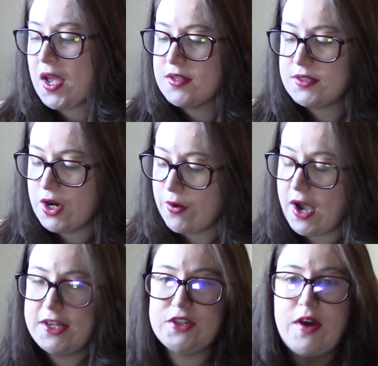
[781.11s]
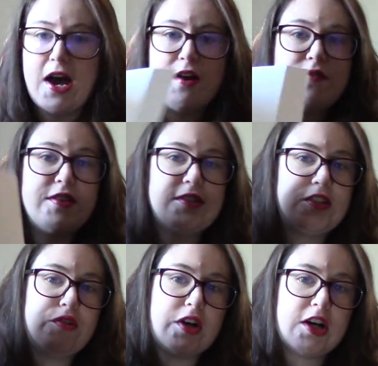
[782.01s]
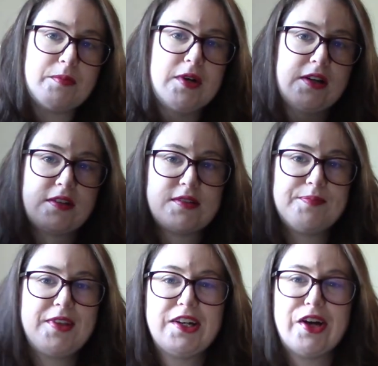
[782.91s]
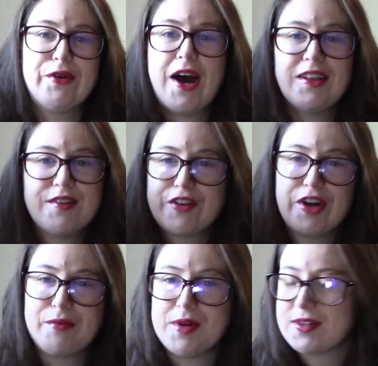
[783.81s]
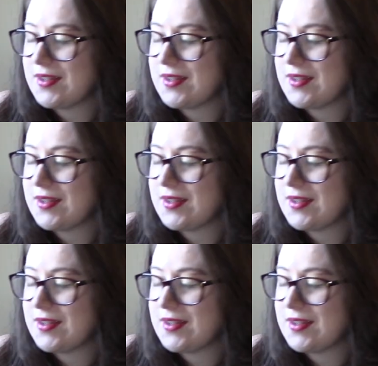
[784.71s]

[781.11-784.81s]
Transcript: So I do have these two cookbooks. You know, I love cookbooks.